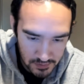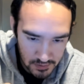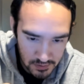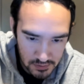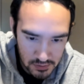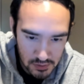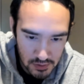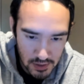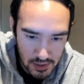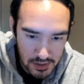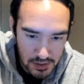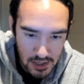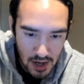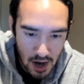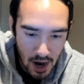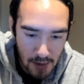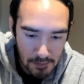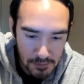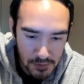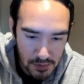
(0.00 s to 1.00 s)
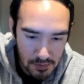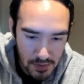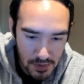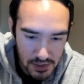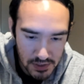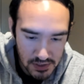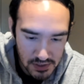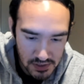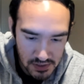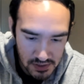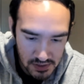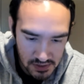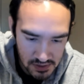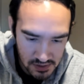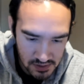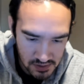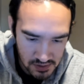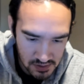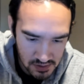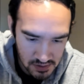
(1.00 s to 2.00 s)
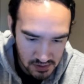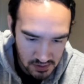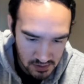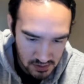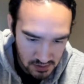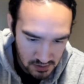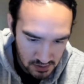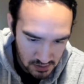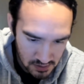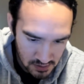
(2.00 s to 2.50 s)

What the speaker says: Let's try the Optimus.